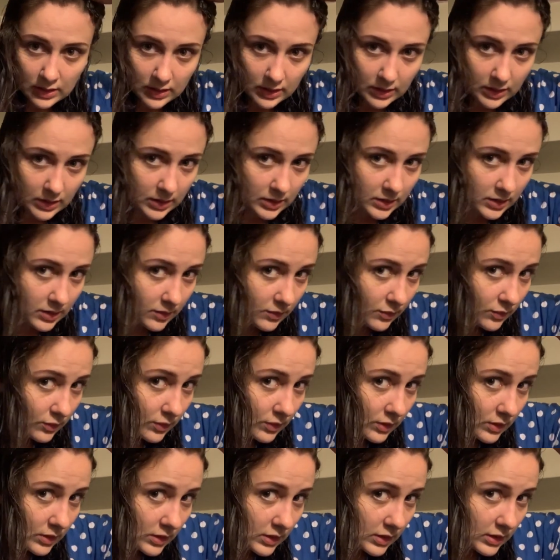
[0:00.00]
this
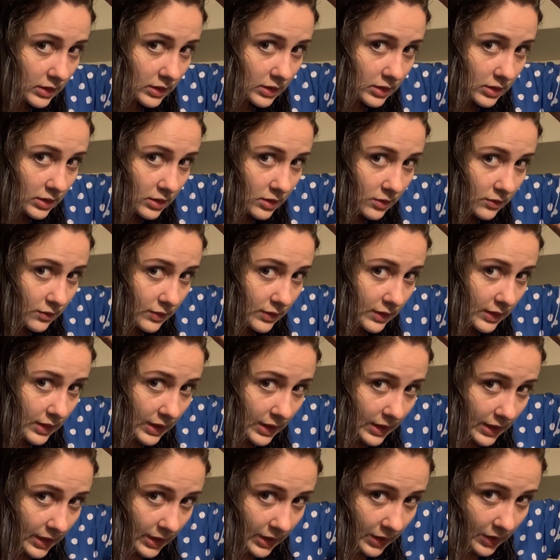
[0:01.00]
front section of
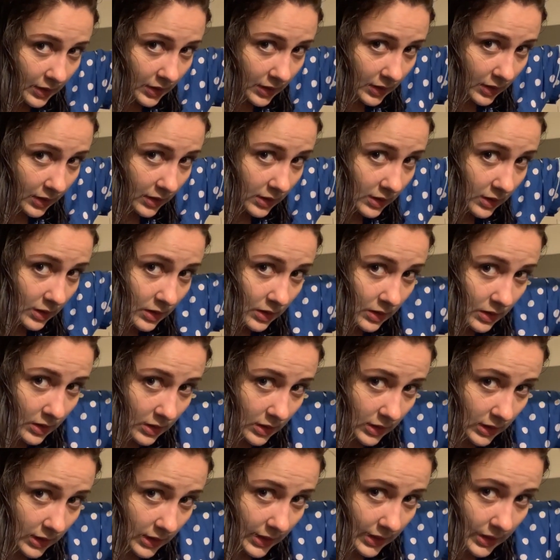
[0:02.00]
hair,
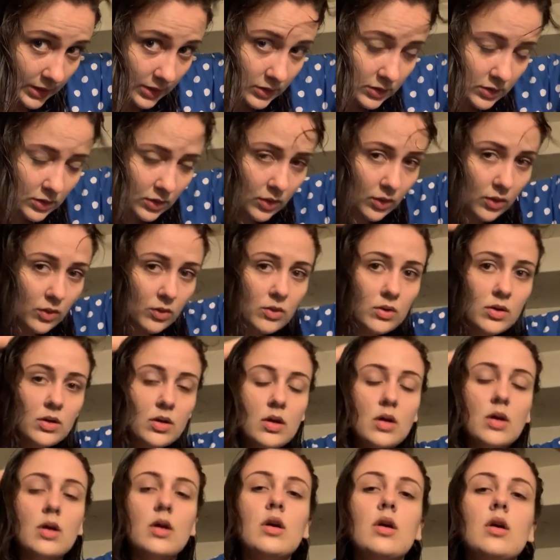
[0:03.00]
like so.
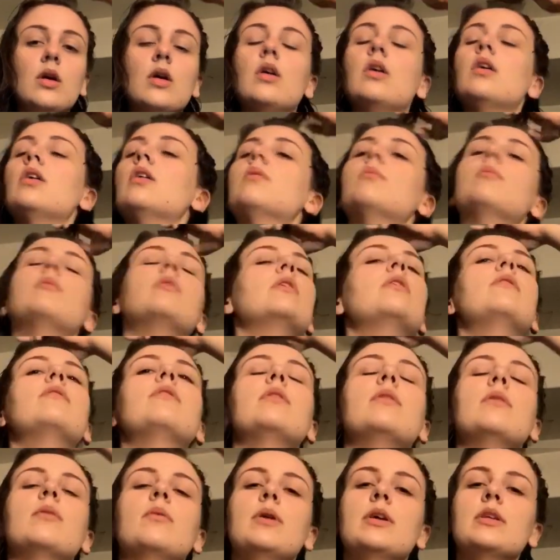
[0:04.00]
I'll move
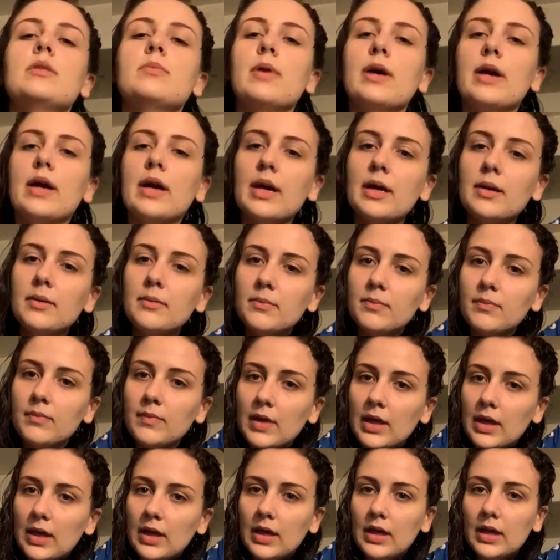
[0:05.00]
the rest behind,
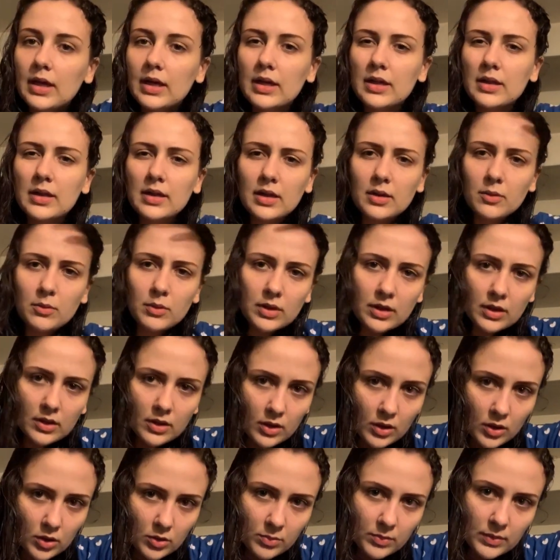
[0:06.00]
and then I want to
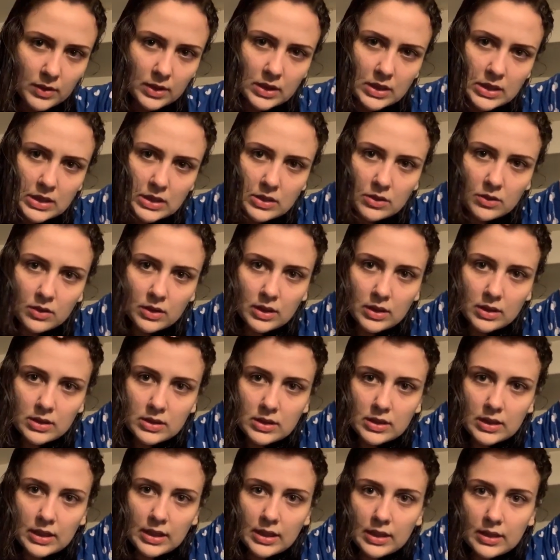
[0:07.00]
comb this so that it
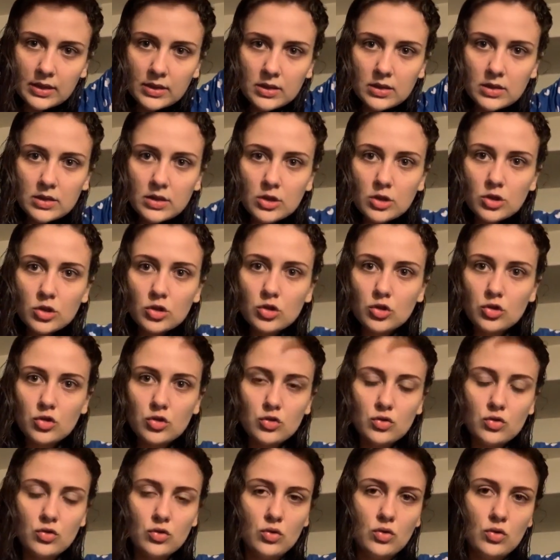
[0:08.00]
stands
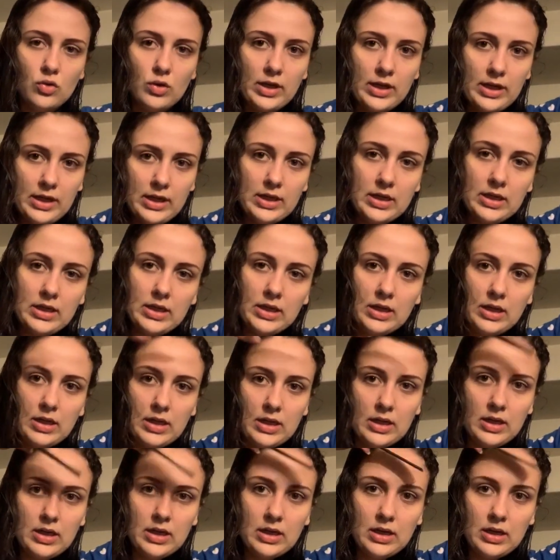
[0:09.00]
straight
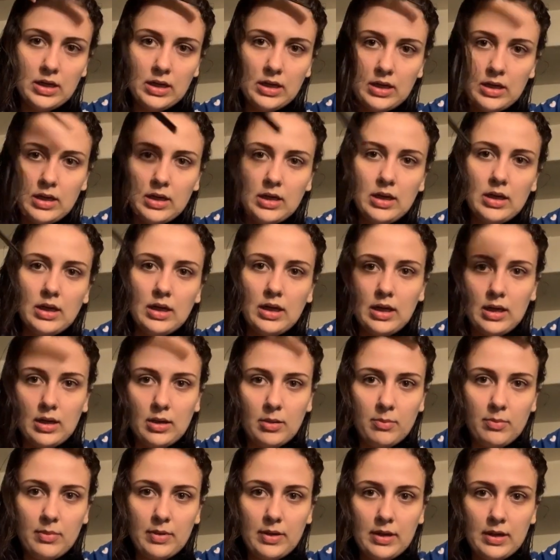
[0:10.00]
up.
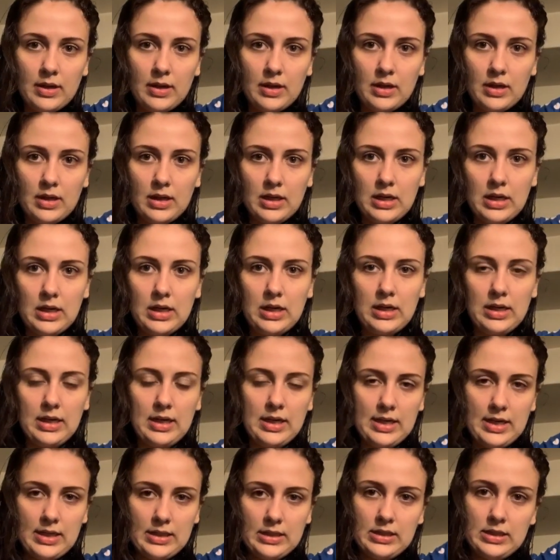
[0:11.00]

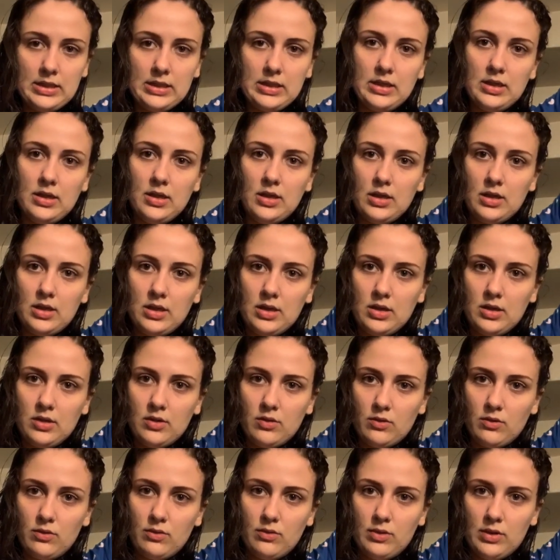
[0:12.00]
Yes,
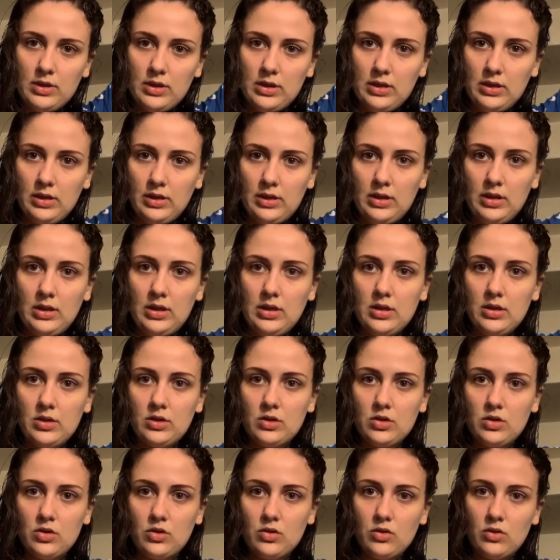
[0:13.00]
really
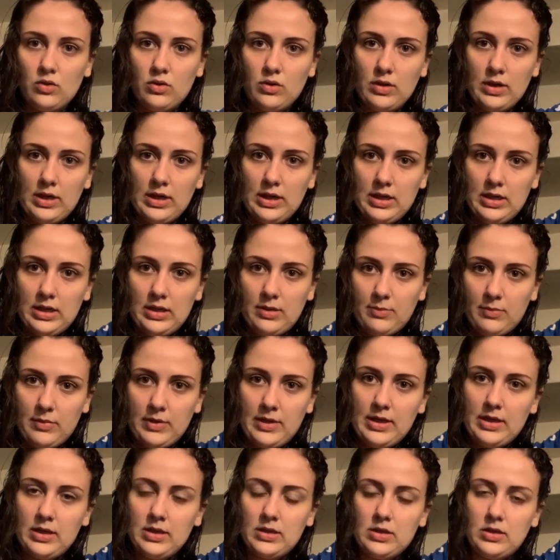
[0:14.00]
straight up
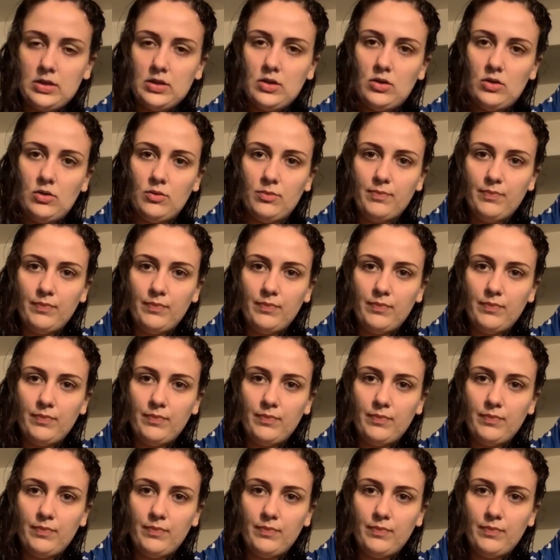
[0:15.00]
like so.